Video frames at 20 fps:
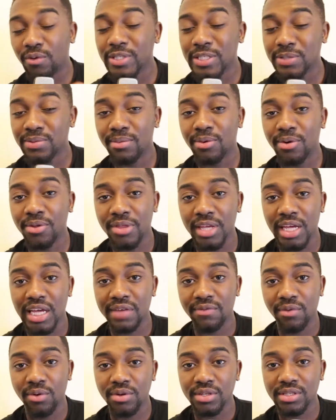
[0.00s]
also one more thing
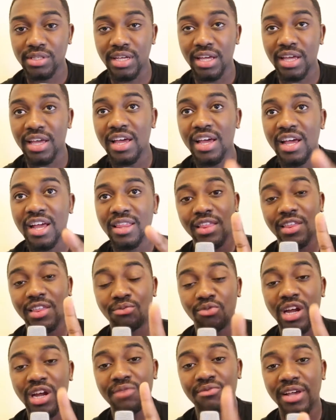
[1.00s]
I've got to say the
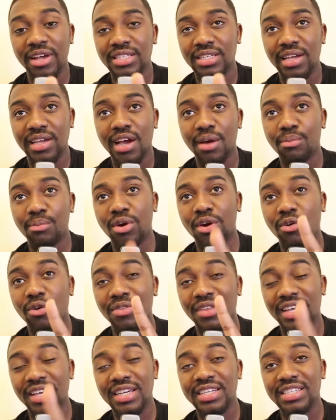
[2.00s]
front facing camera
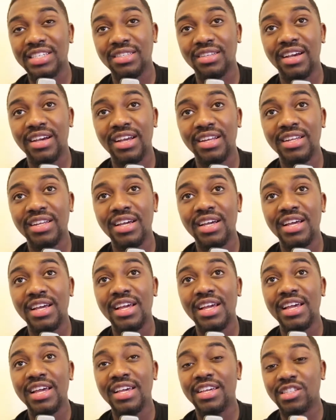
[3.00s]
on the S9
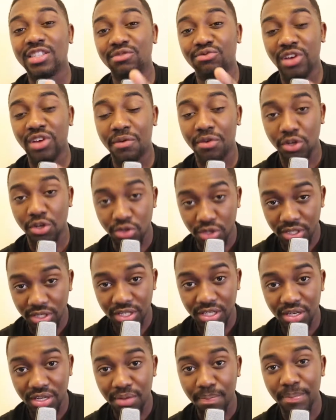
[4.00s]
is very
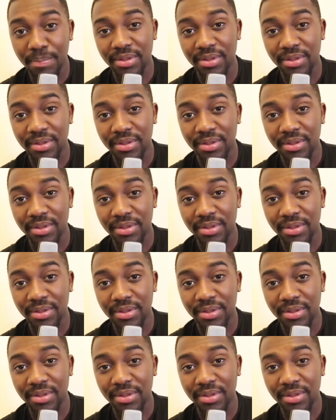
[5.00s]
good,